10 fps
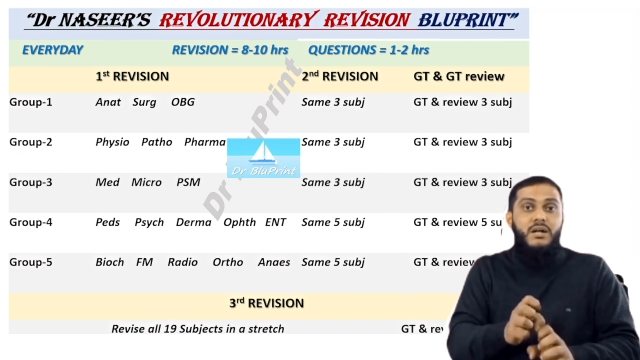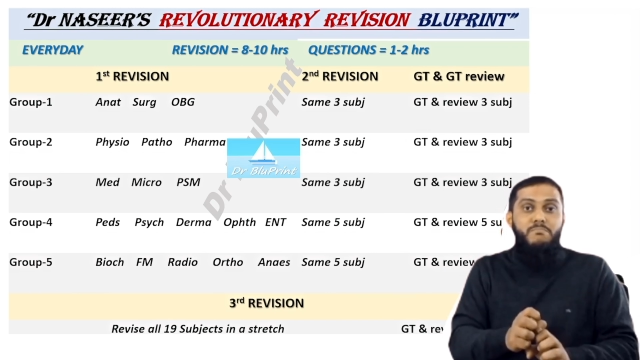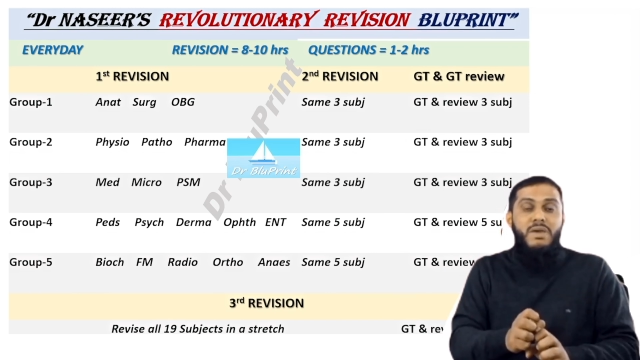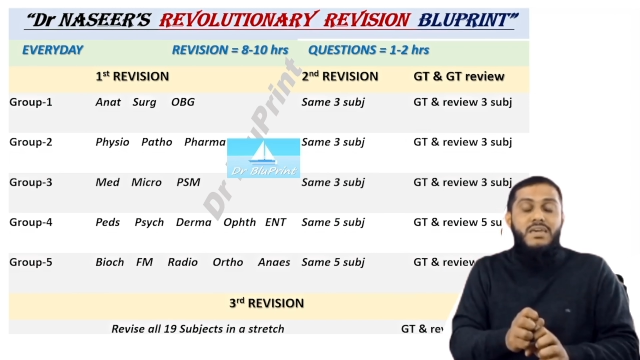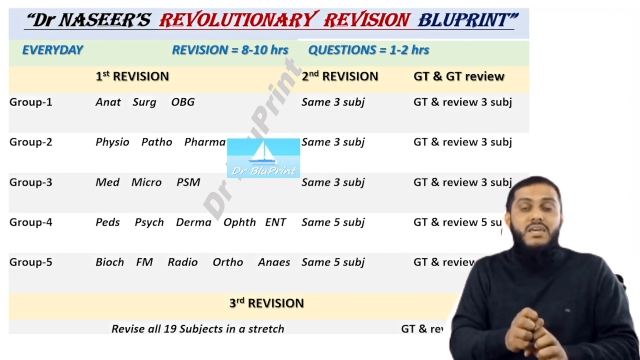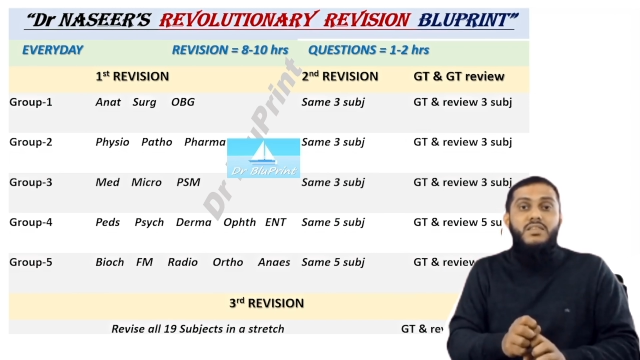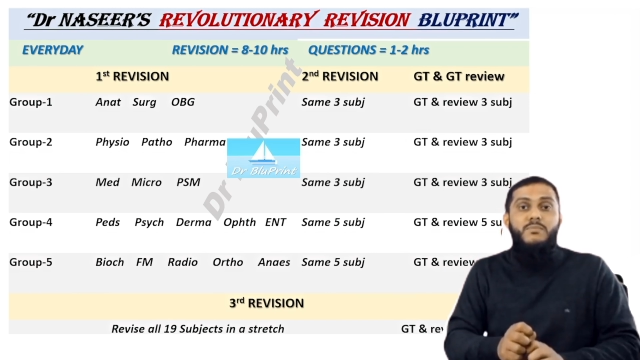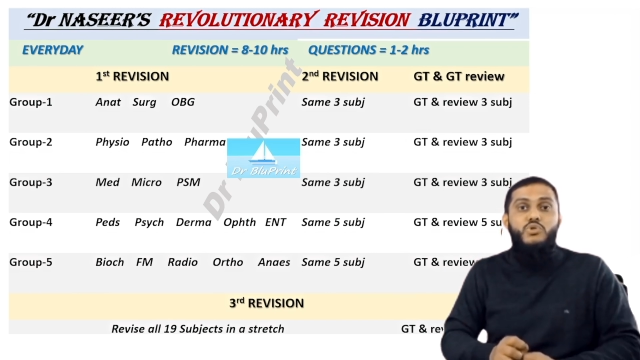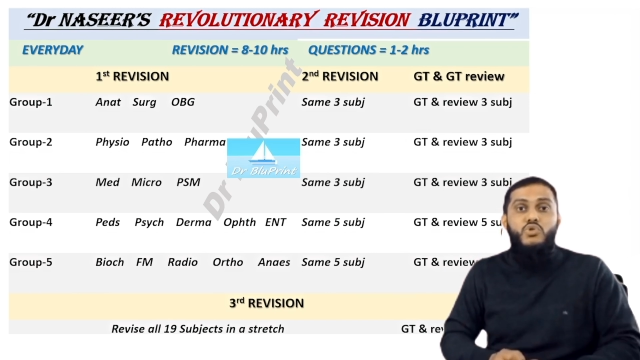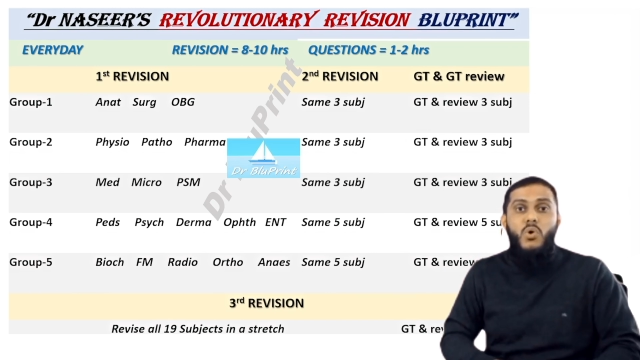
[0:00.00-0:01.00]
making
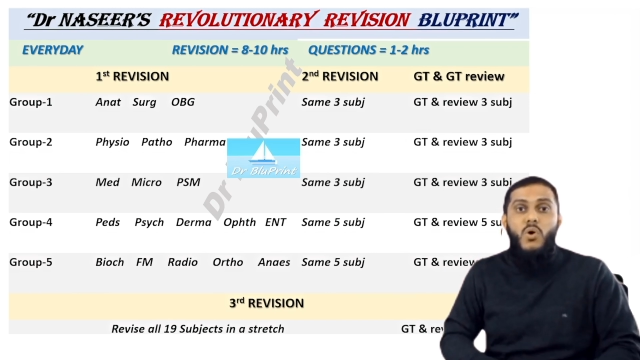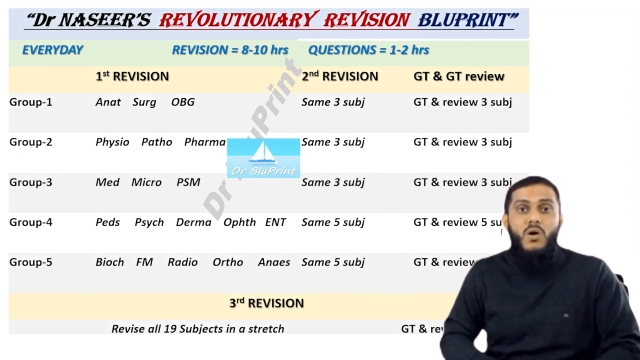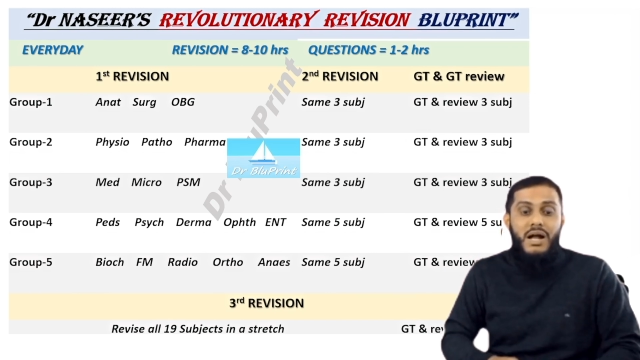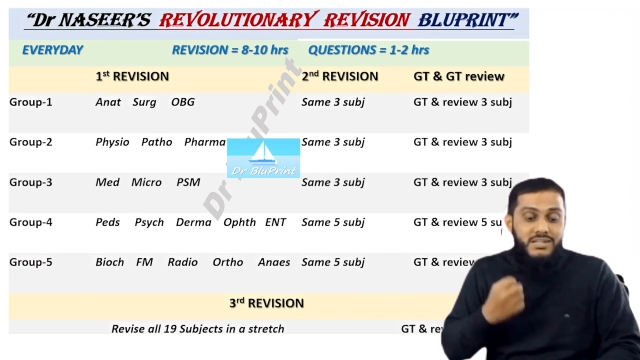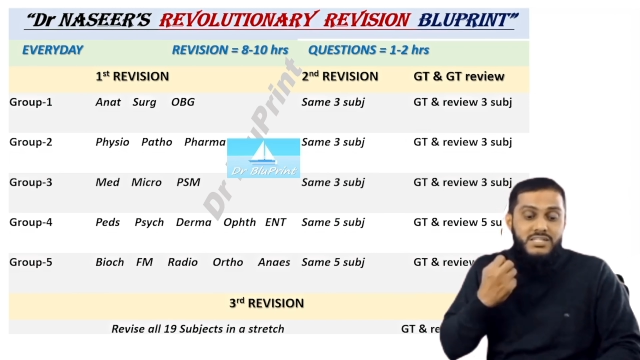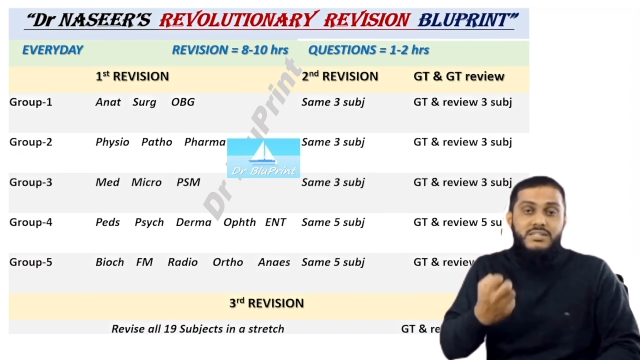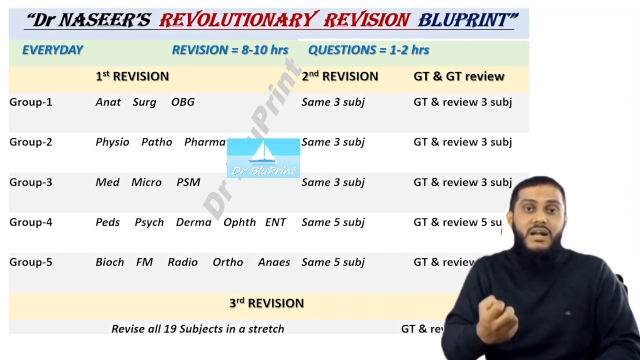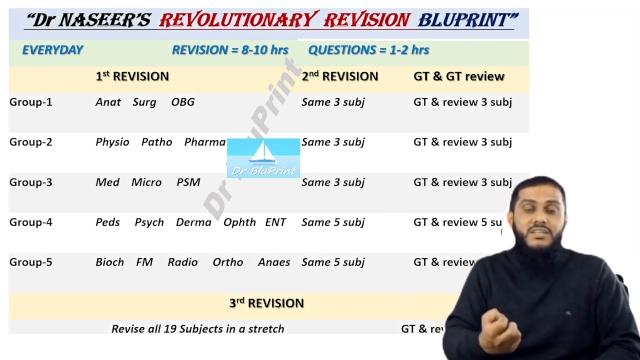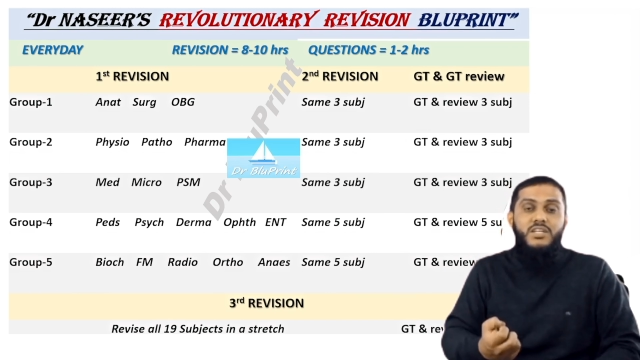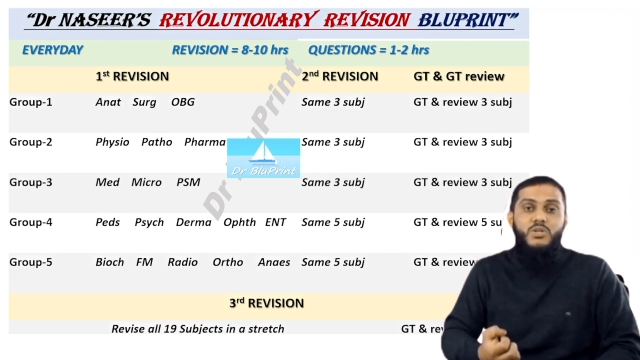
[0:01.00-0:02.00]
them strong,
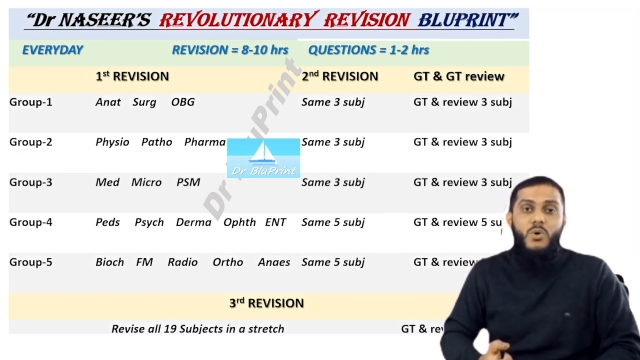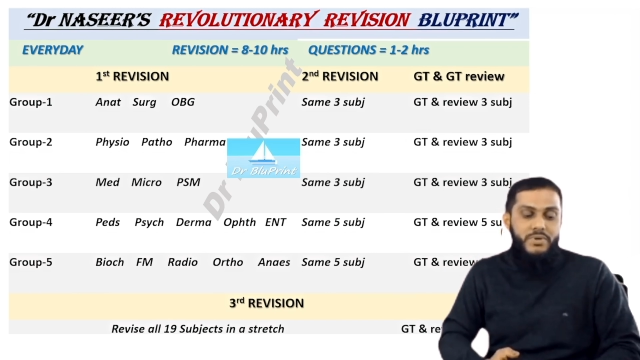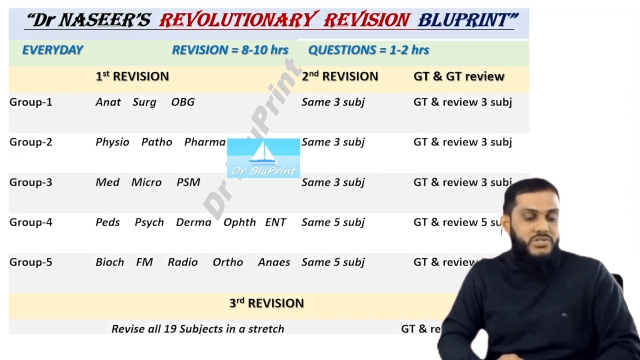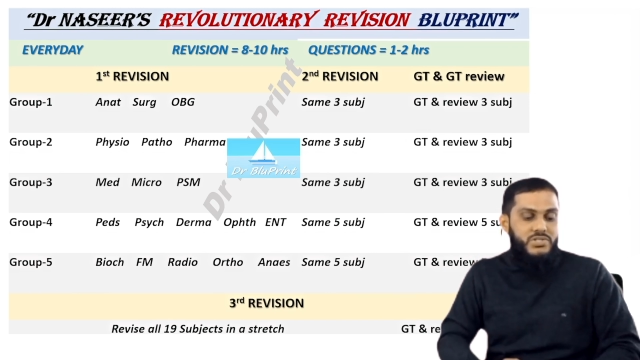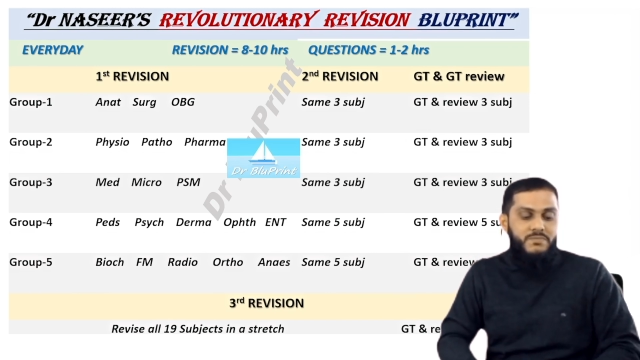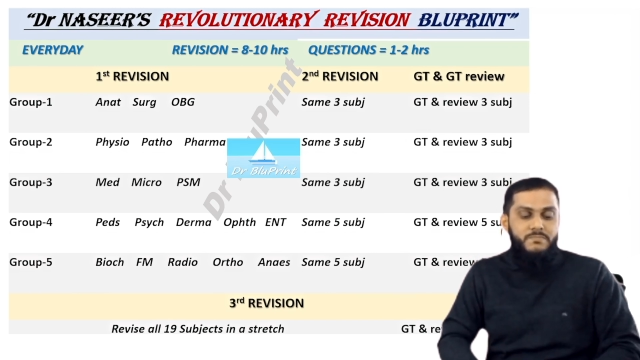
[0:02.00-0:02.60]
understanding the topics.